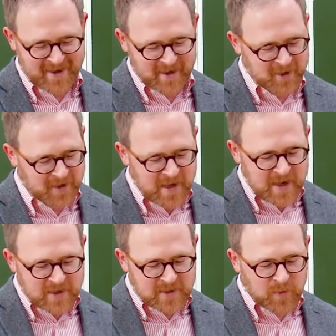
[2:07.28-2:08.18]
Good.
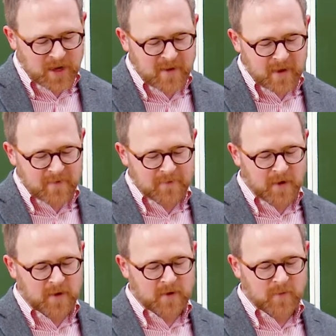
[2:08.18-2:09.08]
So what I
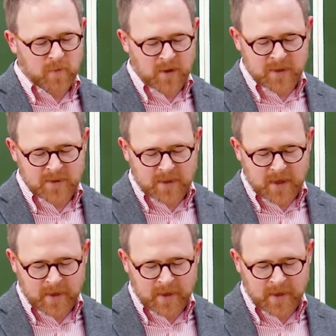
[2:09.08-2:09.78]
figured was